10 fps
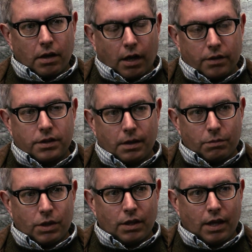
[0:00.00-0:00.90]

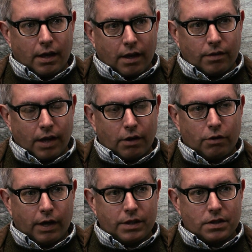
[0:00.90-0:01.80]
concept and that
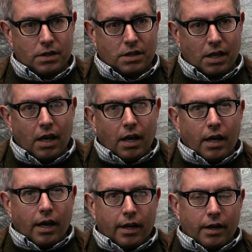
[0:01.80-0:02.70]
crisis,
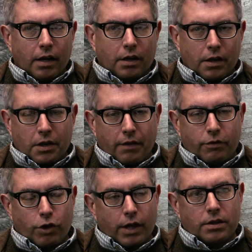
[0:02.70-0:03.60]
and a kind
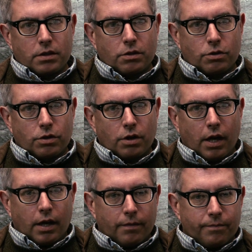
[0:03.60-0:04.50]

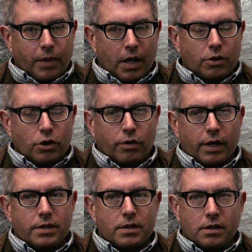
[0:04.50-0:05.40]
of a
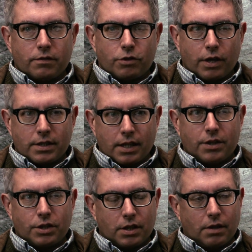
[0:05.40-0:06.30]
crisis of
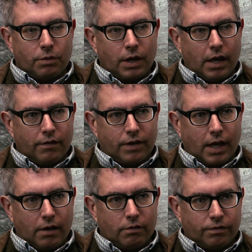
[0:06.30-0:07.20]
translation that we have
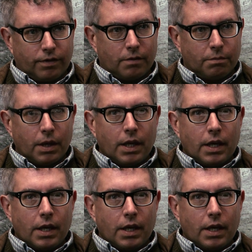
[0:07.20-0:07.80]
now from